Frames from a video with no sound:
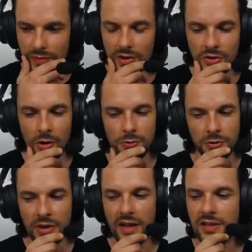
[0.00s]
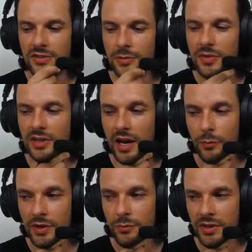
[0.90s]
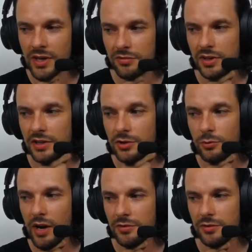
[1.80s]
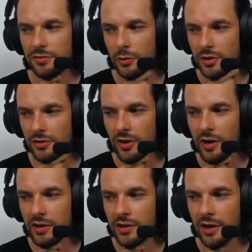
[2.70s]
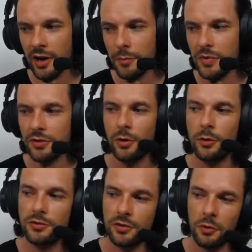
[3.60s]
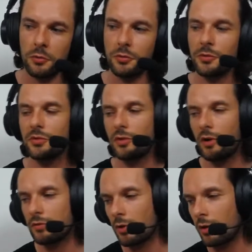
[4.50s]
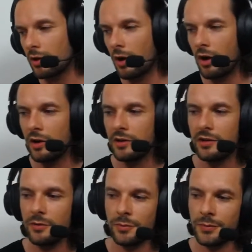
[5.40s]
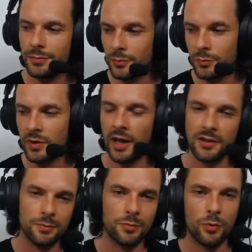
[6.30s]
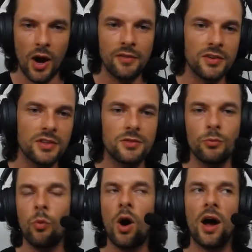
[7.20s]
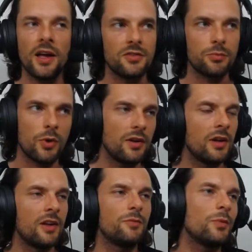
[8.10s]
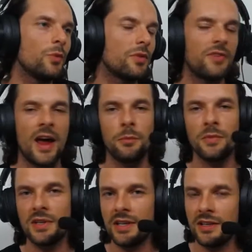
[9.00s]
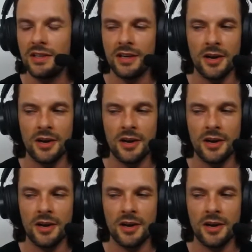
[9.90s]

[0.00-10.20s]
So yeah, that's something that we definitely do have to focus on. There's also some stuff going on, like private wise, with family,